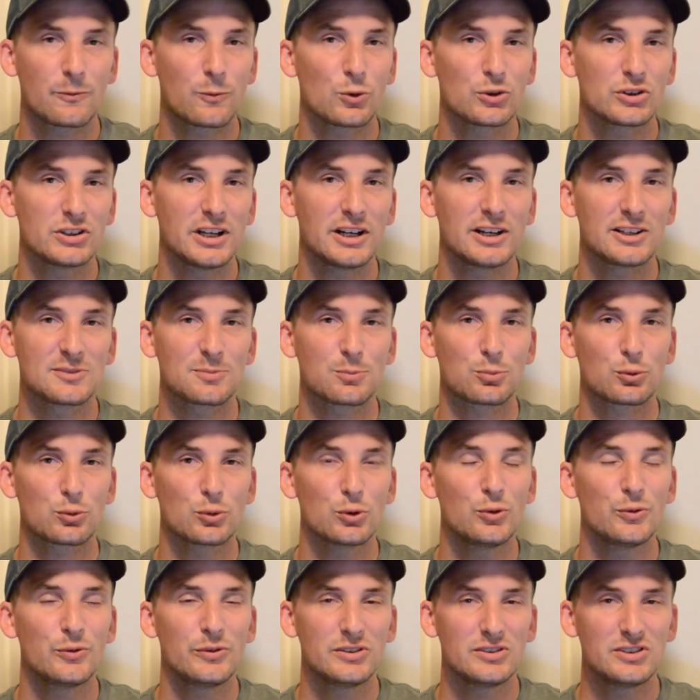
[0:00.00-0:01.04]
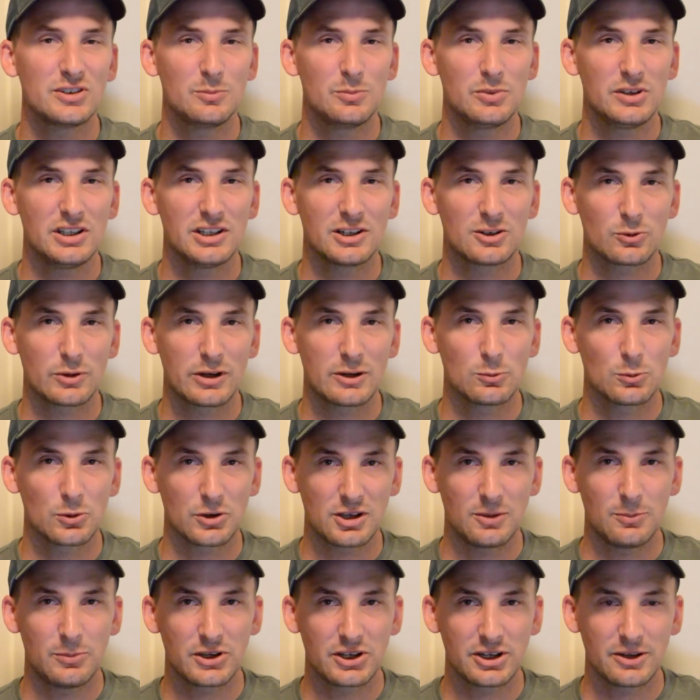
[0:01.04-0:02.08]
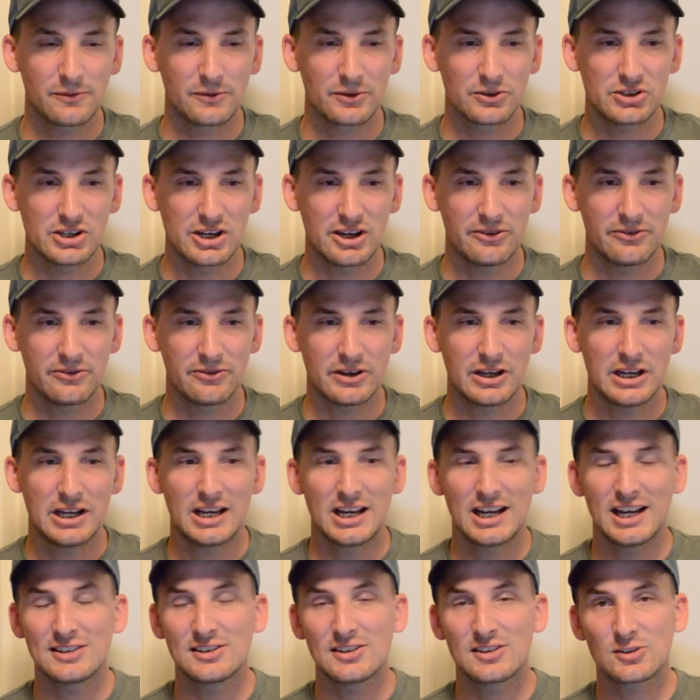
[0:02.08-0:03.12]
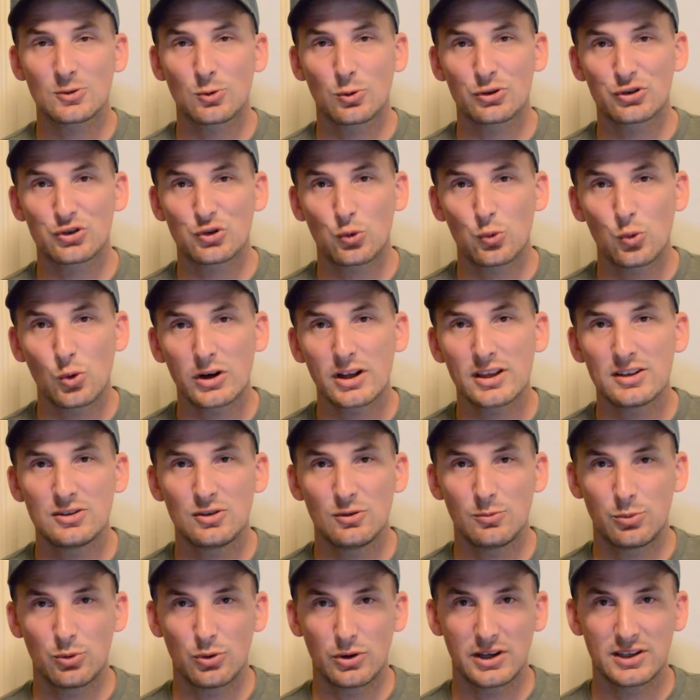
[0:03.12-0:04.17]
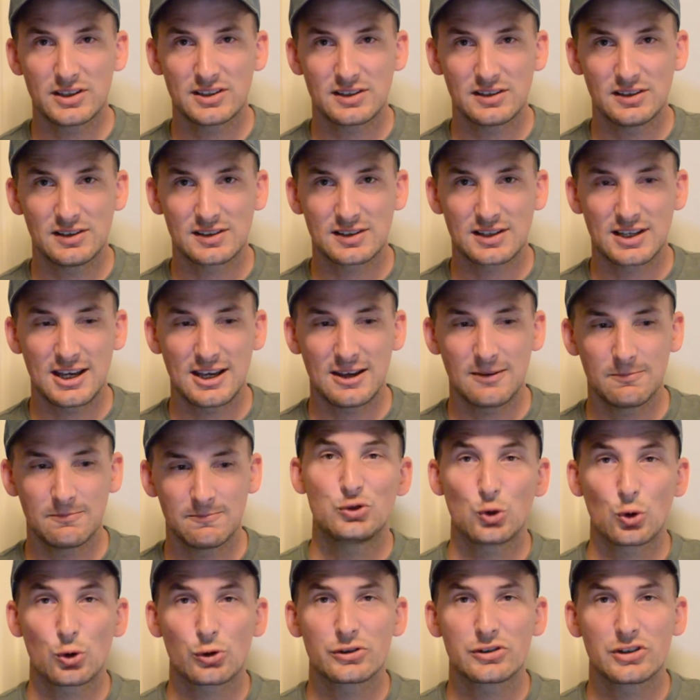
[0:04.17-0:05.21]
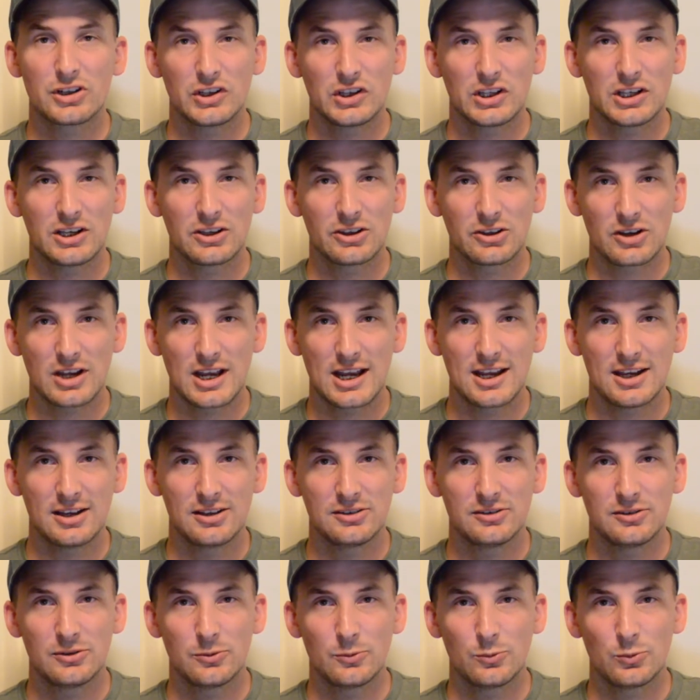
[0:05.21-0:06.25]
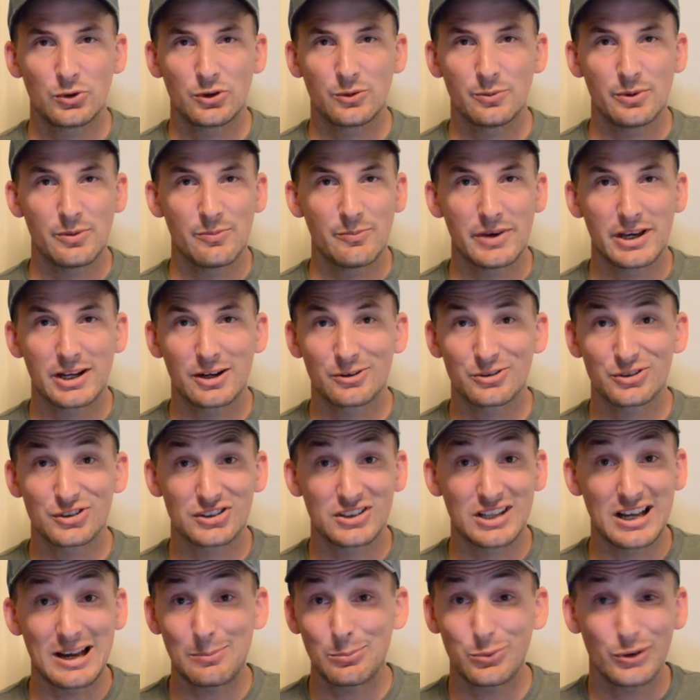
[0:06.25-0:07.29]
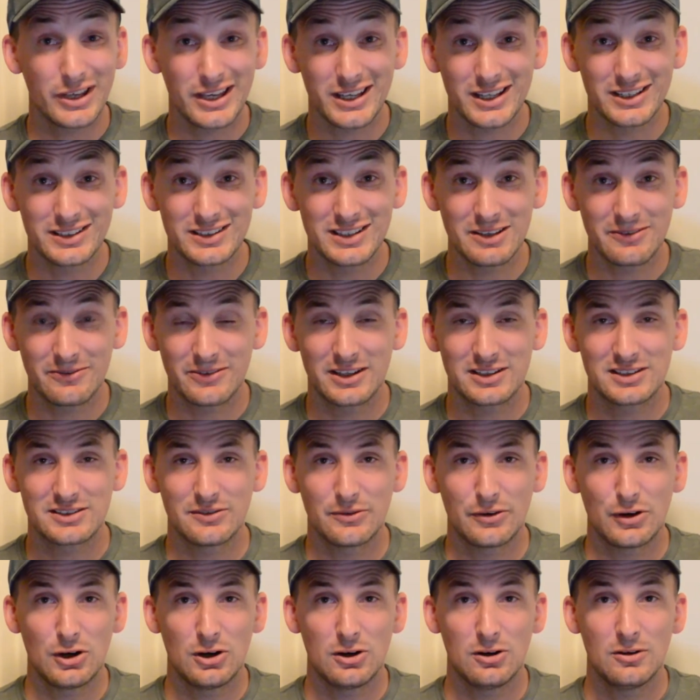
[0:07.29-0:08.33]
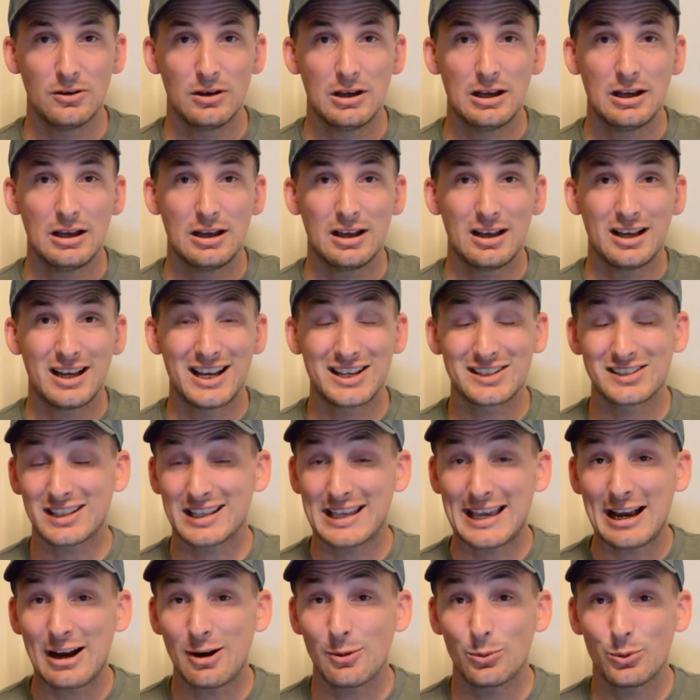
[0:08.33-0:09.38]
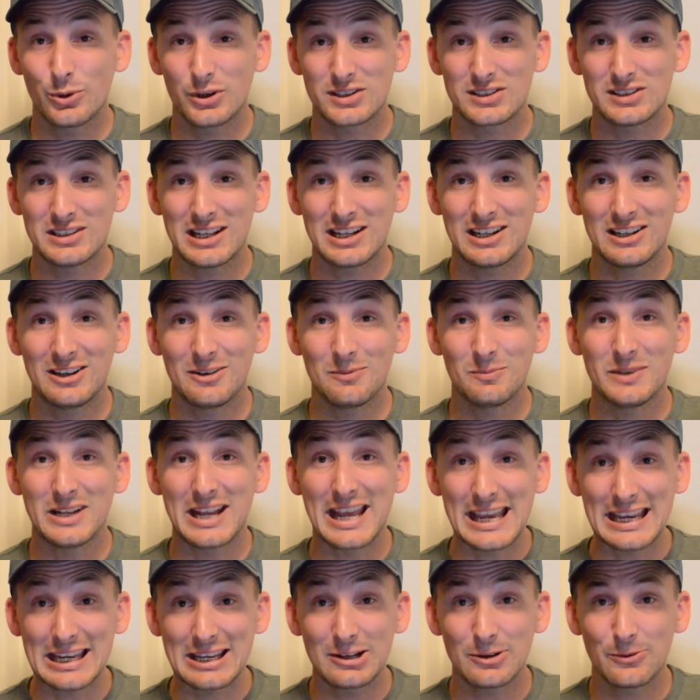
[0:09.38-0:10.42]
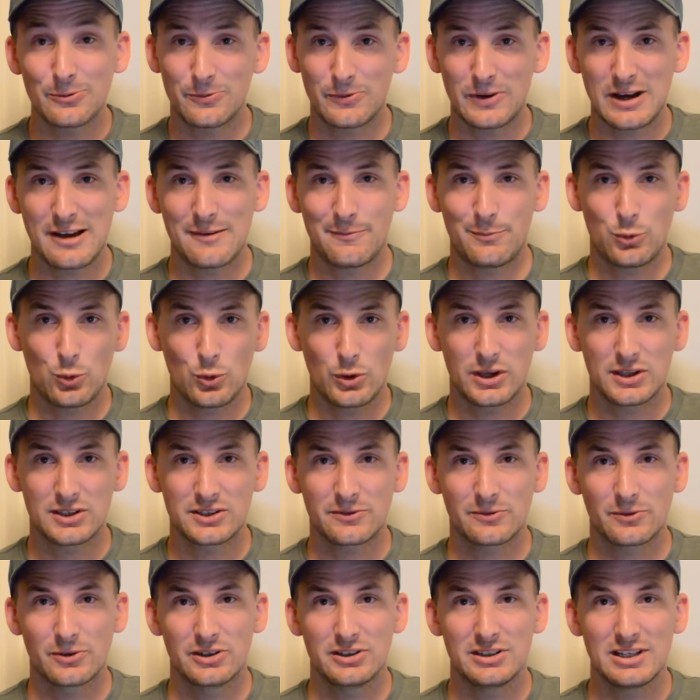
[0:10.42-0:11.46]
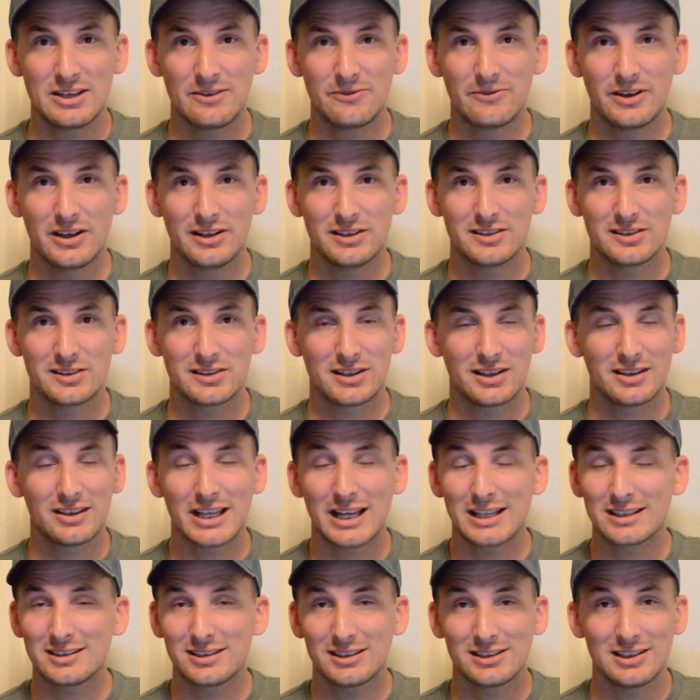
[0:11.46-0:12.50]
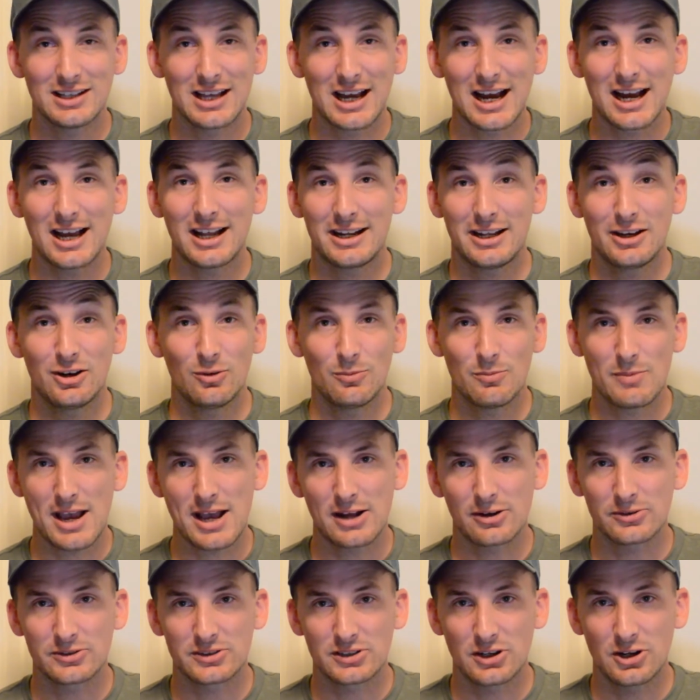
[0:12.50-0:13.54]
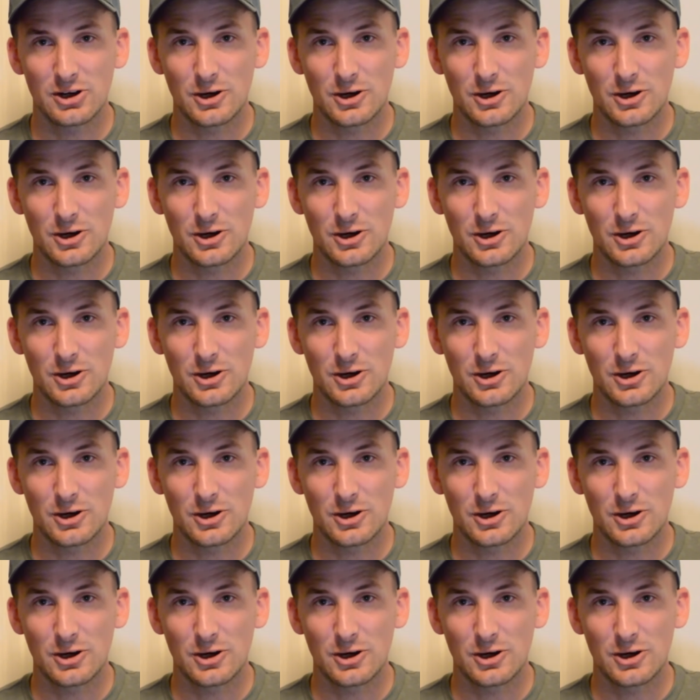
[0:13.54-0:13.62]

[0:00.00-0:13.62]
Fournette has proven to be a great rookie pickup for Jeff, as he scored 22 points in this game. Jordan, on the other hand, would have been better just not playing a defense at all, as the Cowboys netted him -5 points for a defense, and that did not help matters at